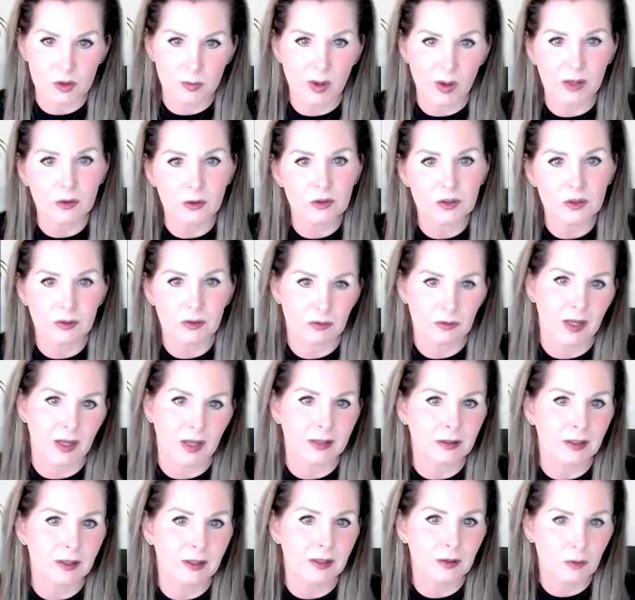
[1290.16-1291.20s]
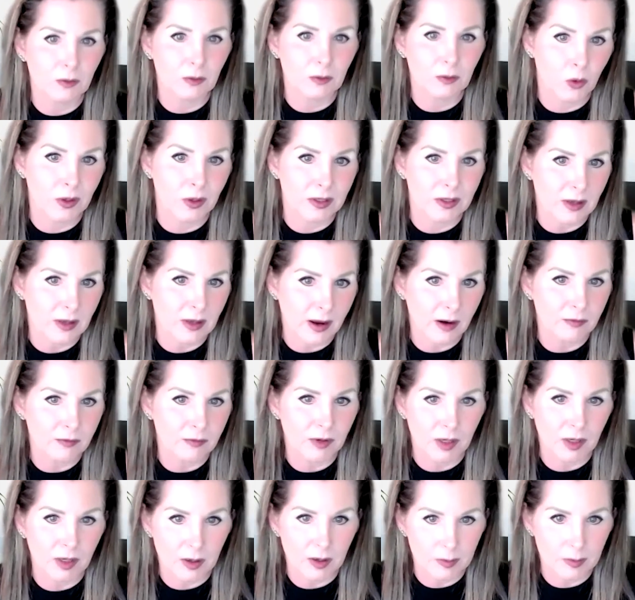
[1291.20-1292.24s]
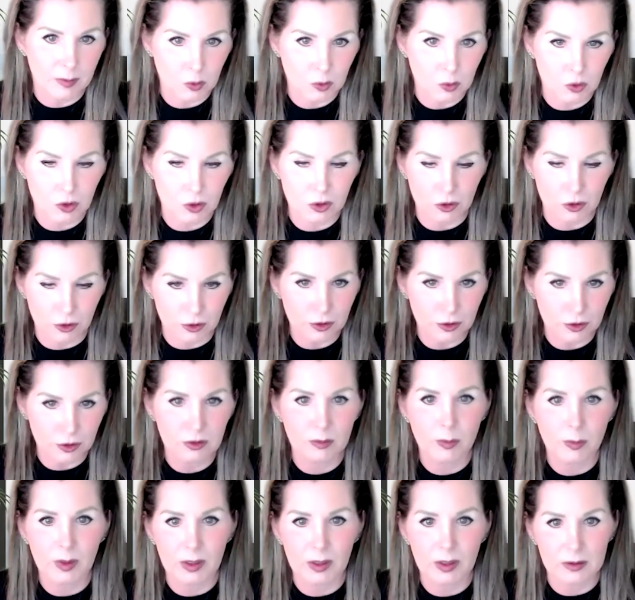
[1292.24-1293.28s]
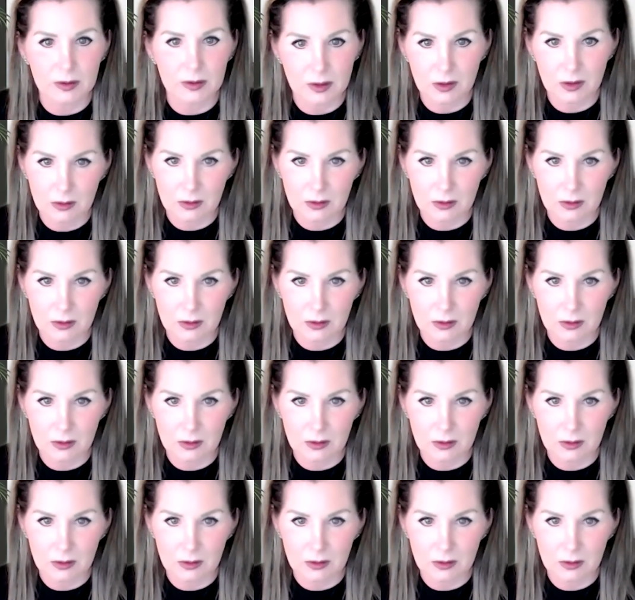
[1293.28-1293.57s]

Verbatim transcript: metals likely going to Africa, I'm sure, because